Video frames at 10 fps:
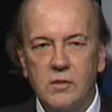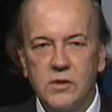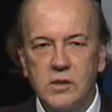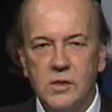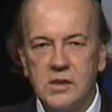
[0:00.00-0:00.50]

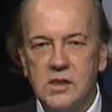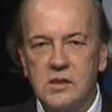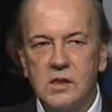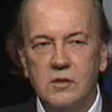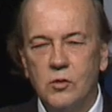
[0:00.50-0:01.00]
the U.S.
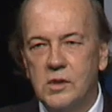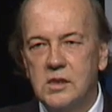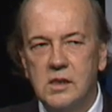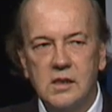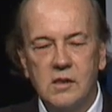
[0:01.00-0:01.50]
is
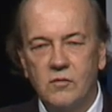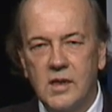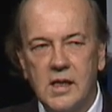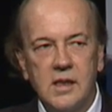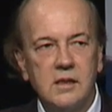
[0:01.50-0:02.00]
anointing
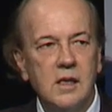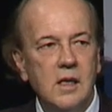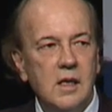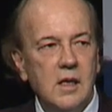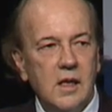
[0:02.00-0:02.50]
Iran
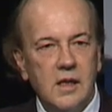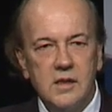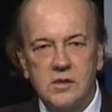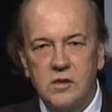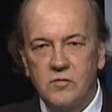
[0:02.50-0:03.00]

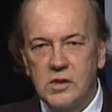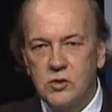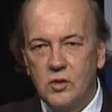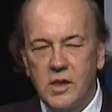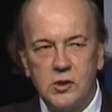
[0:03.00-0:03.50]
as the
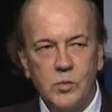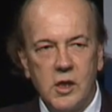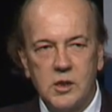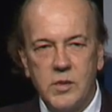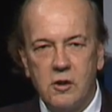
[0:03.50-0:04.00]
regional
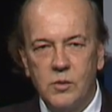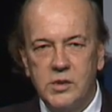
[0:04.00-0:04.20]
hegemonic power.